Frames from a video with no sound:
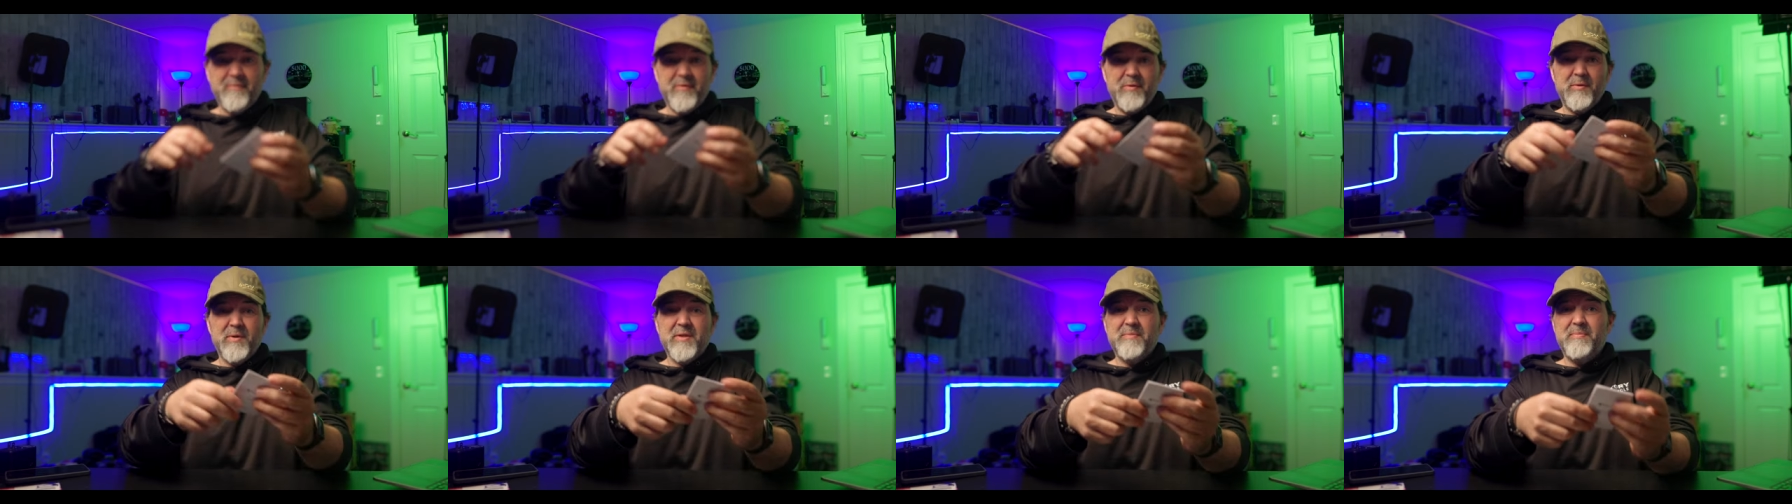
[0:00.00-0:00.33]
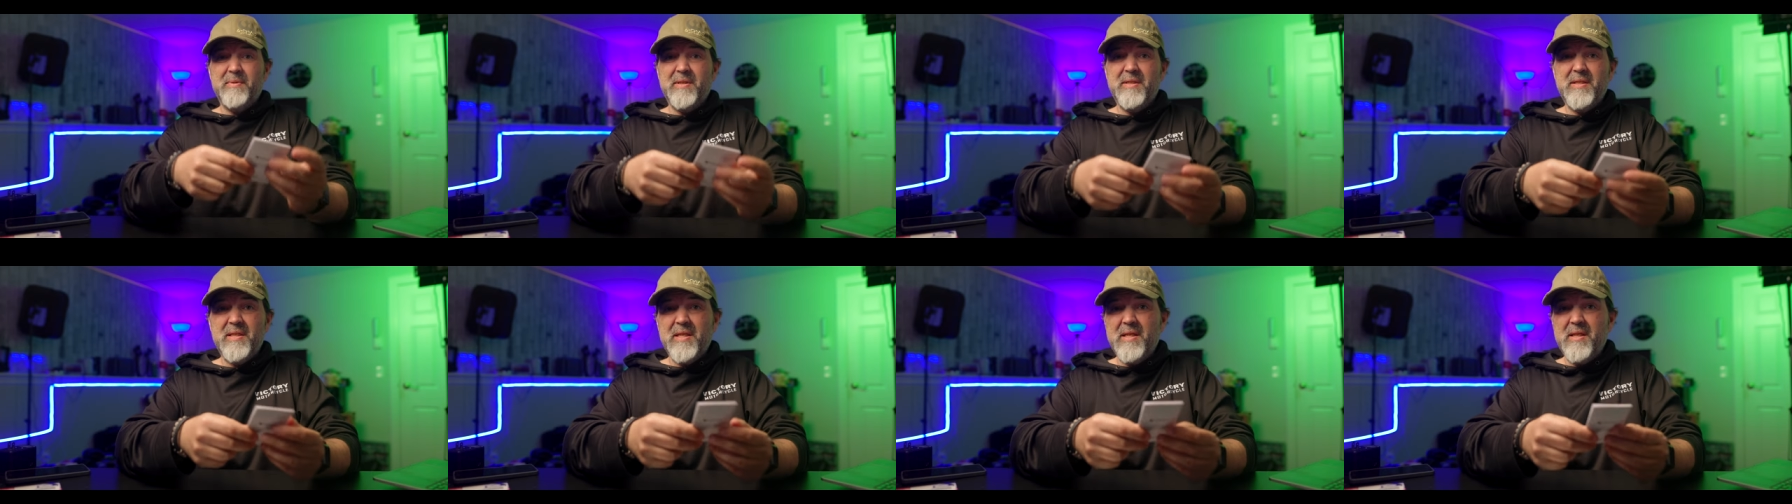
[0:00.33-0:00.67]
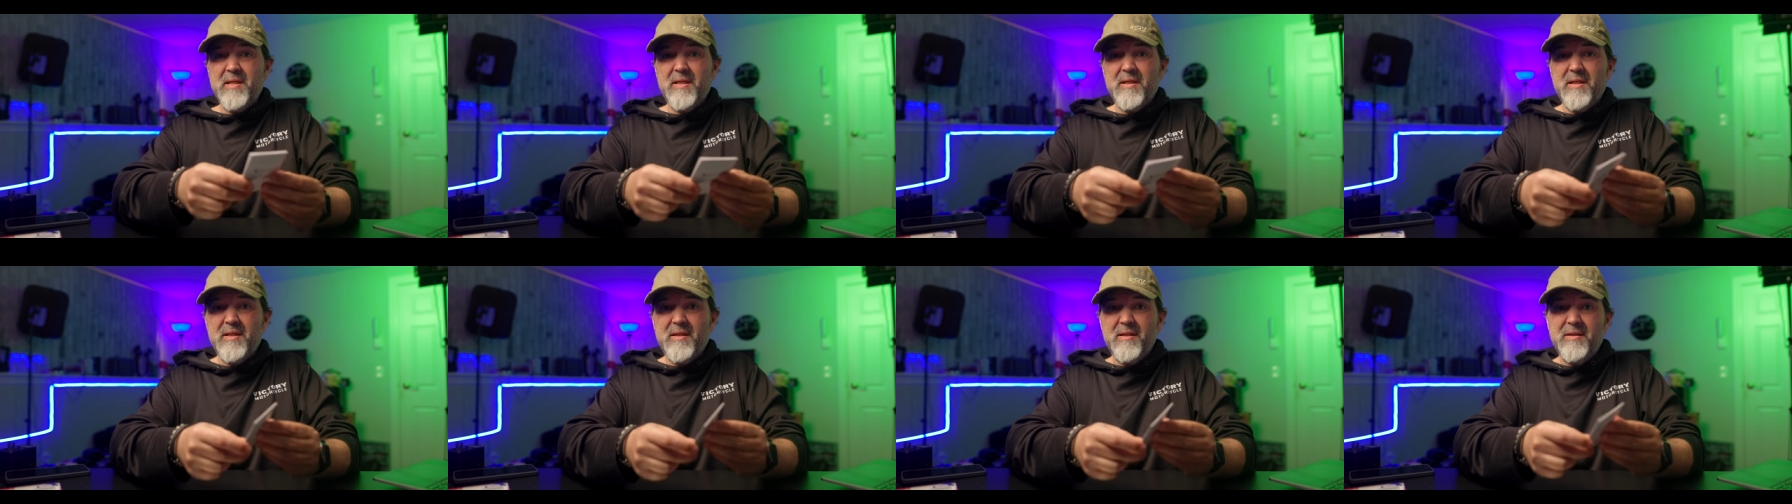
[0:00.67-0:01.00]
USB-C
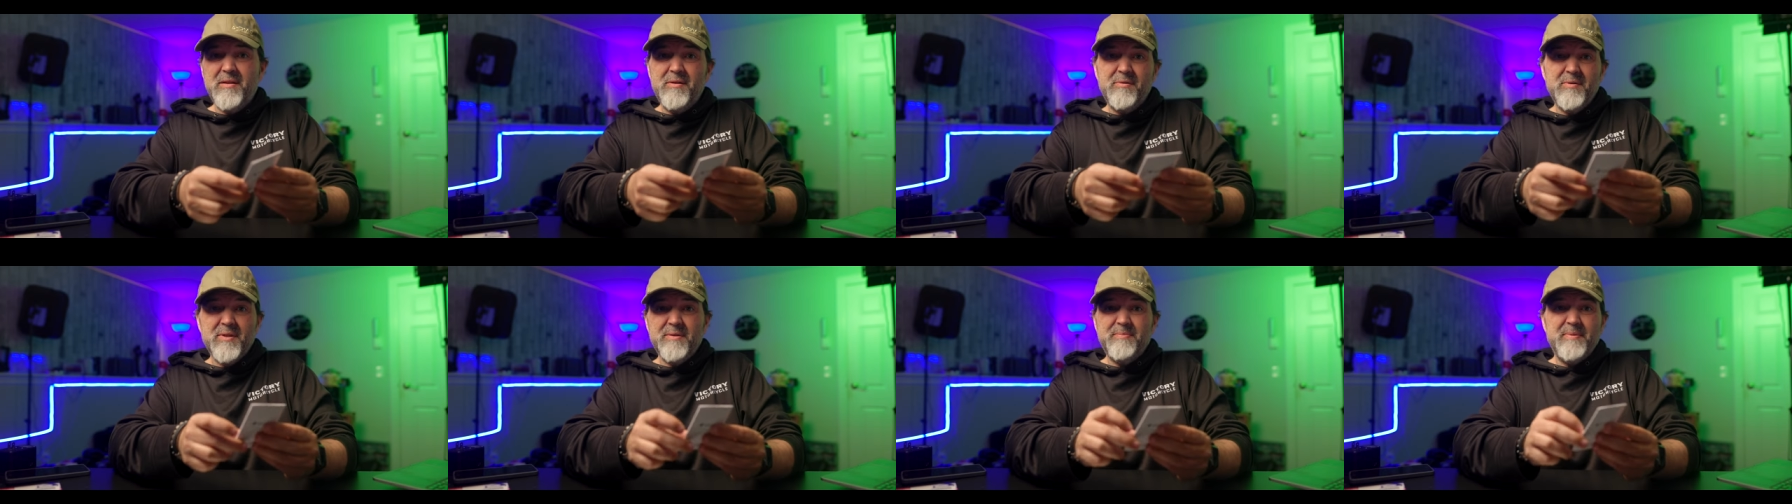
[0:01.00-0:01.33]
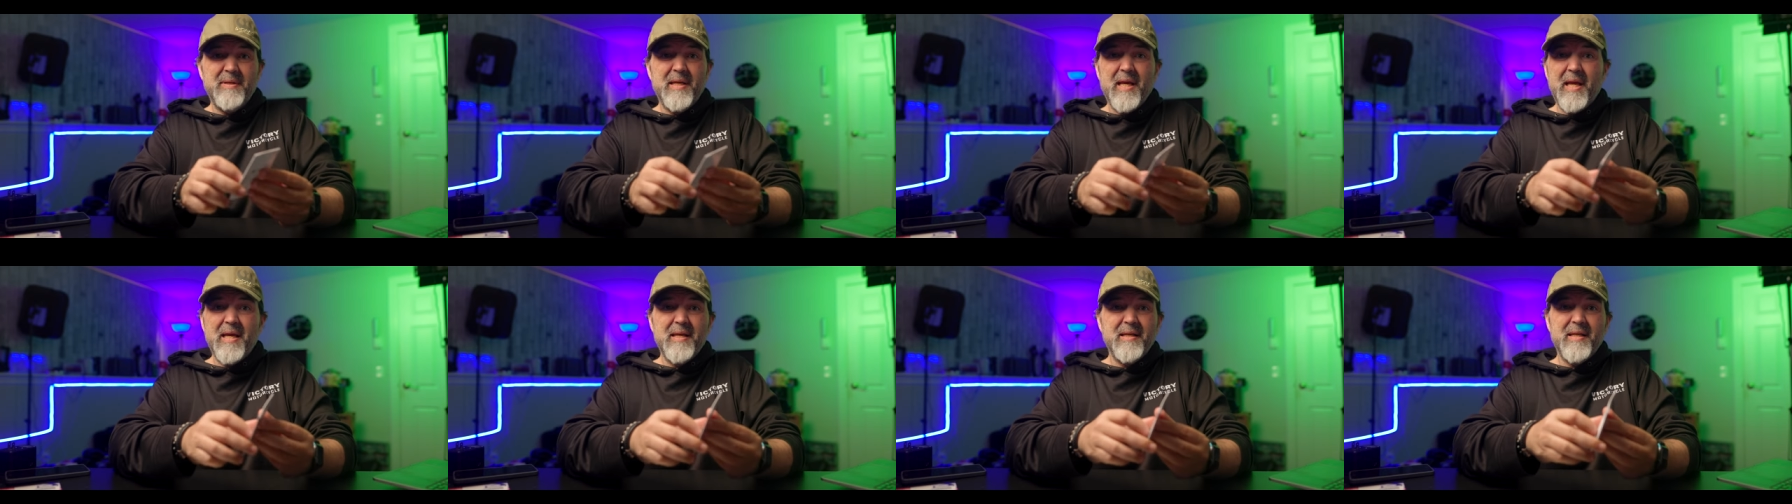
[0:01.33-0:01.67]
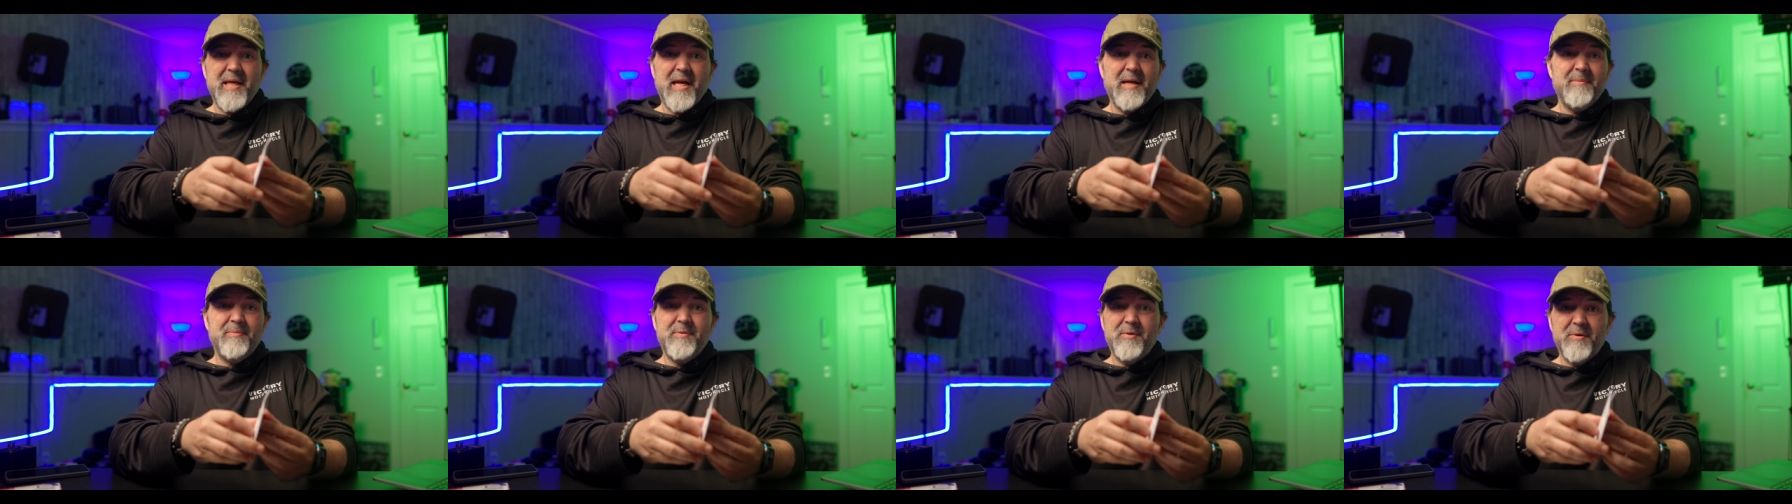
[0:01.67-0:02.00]
to USB-A
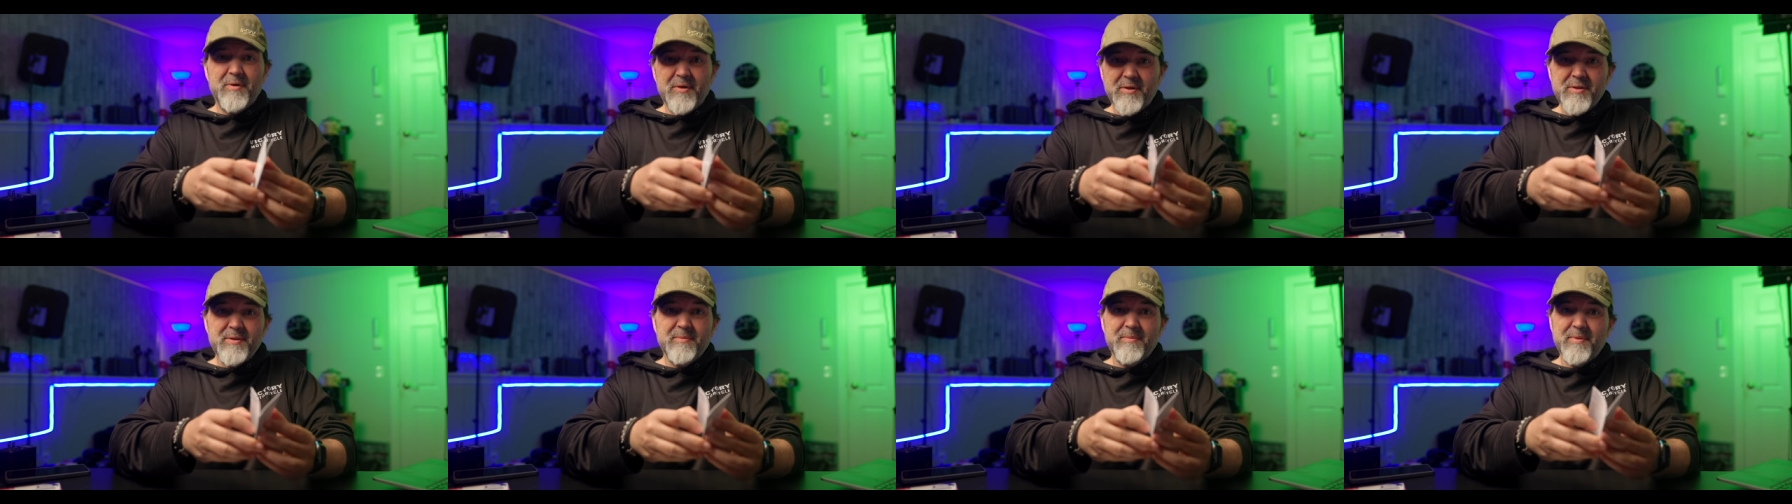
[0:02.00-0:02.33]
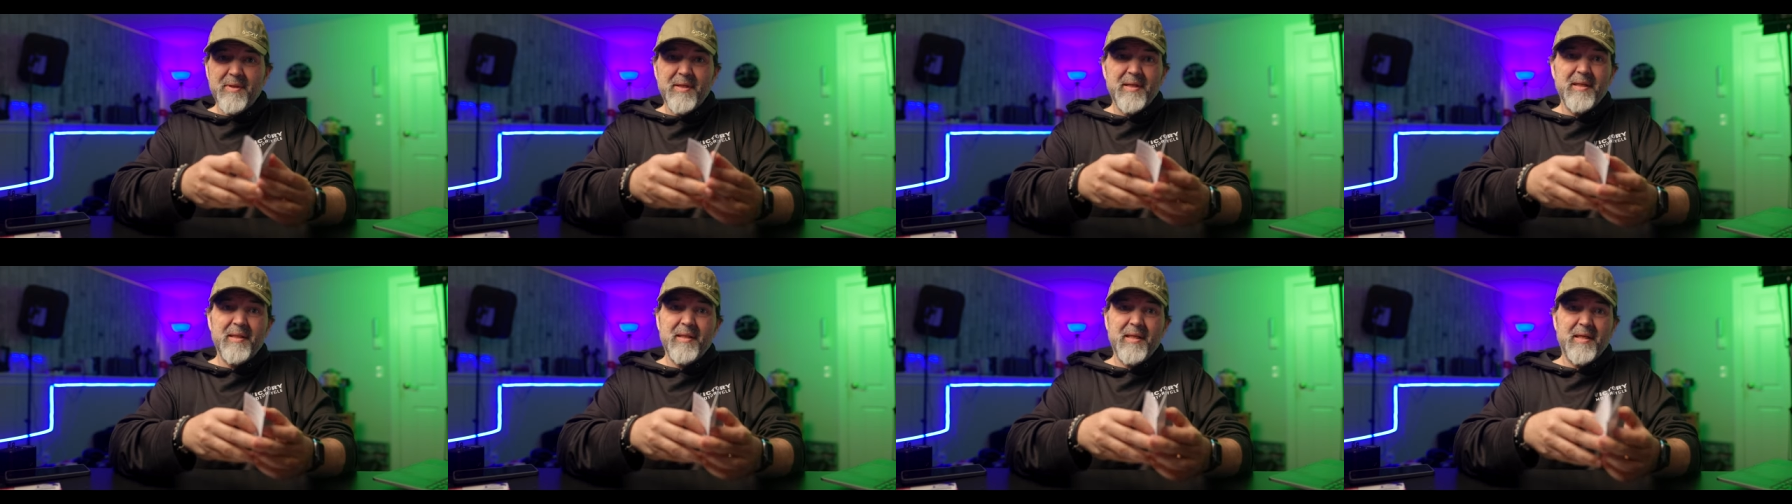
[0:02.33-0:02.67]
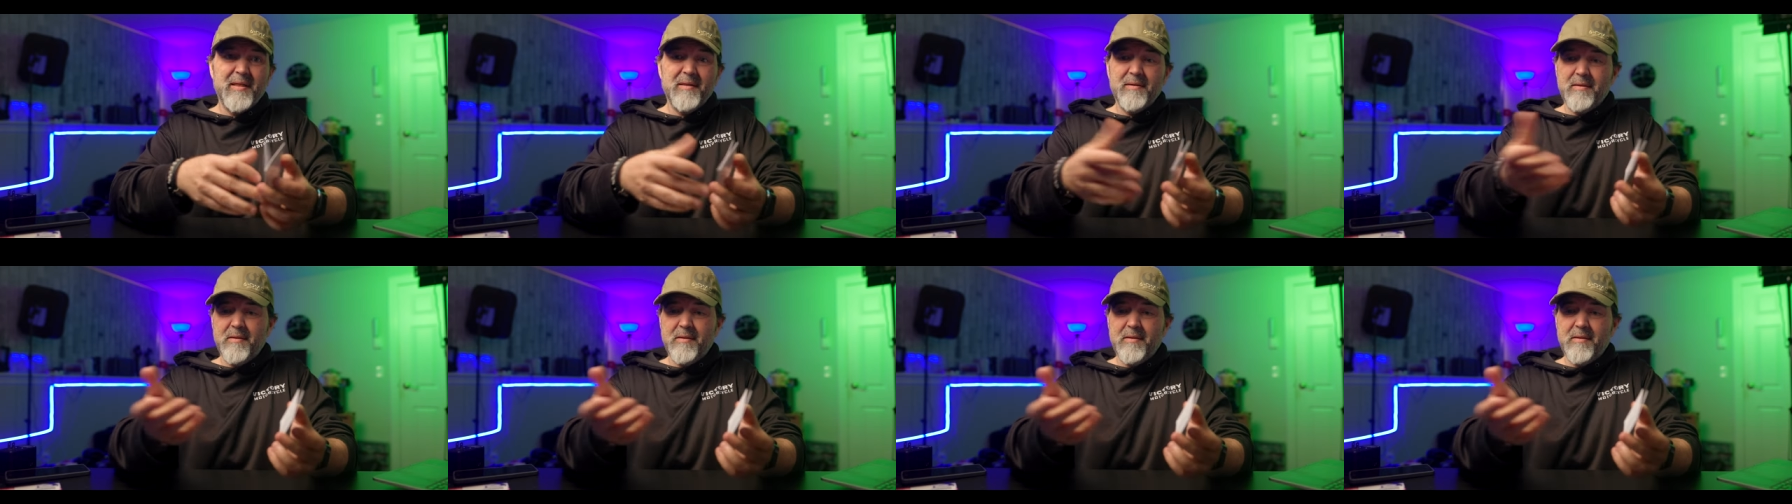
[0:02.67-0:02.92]
adapter or something like that.